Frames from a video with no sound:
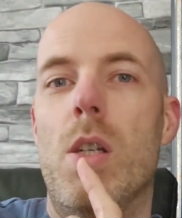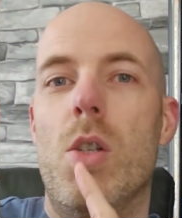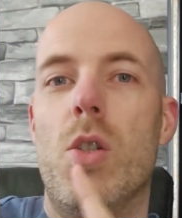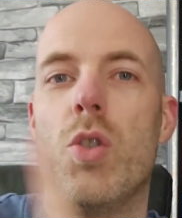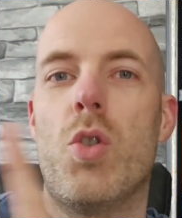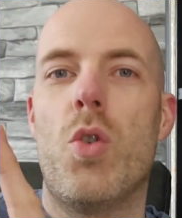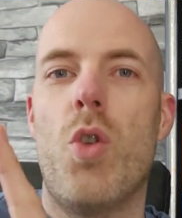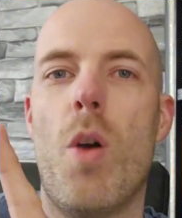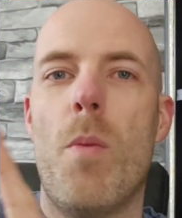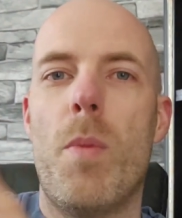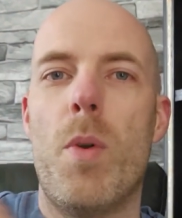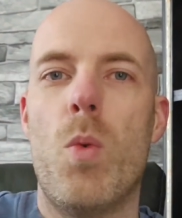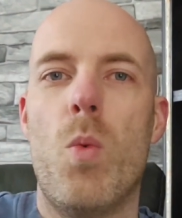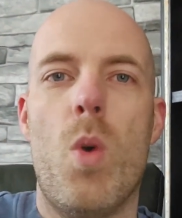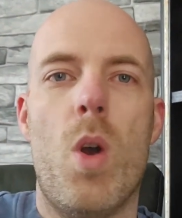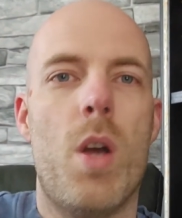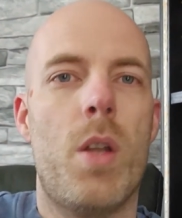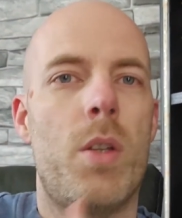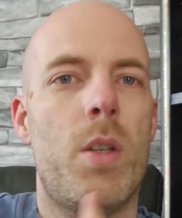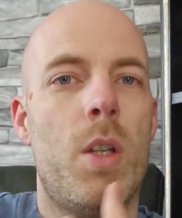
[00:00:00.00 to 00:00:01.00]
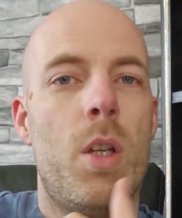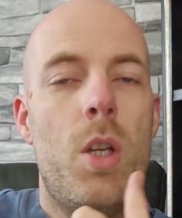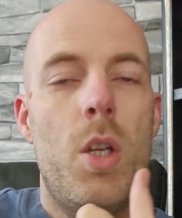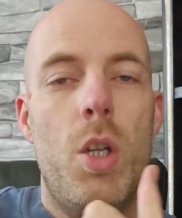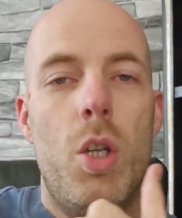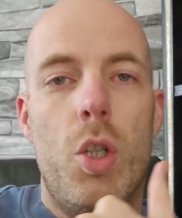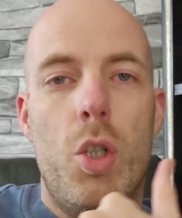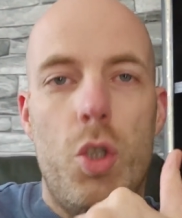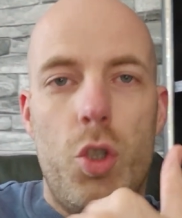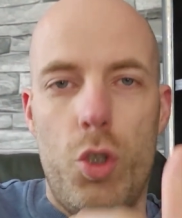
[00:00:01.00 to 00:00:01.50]
So number one,
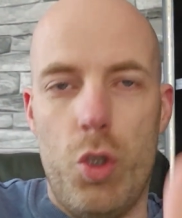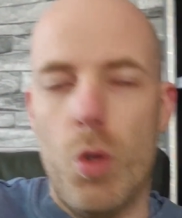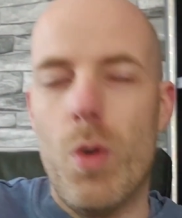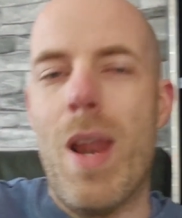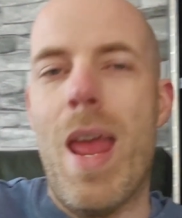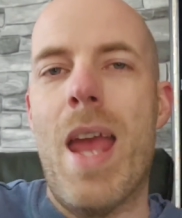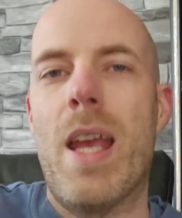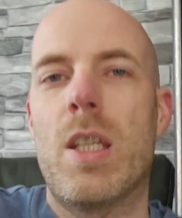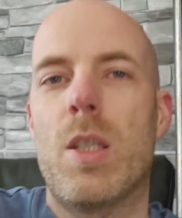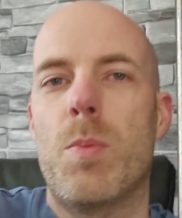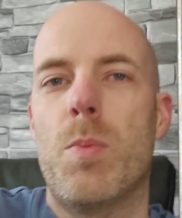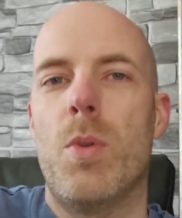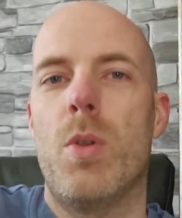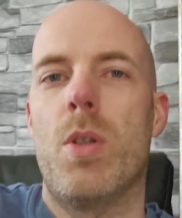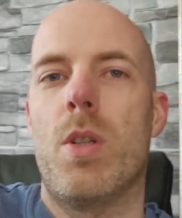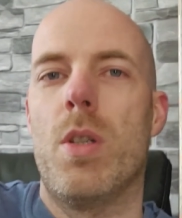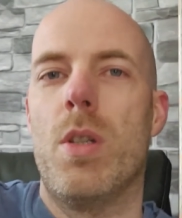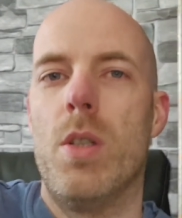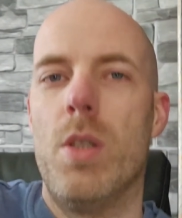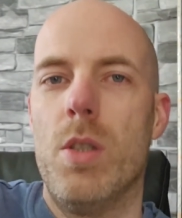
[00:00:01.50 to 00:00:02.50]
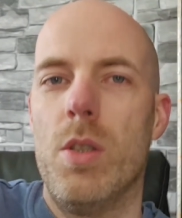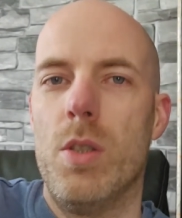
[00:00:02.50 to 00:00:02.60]
you're an expert.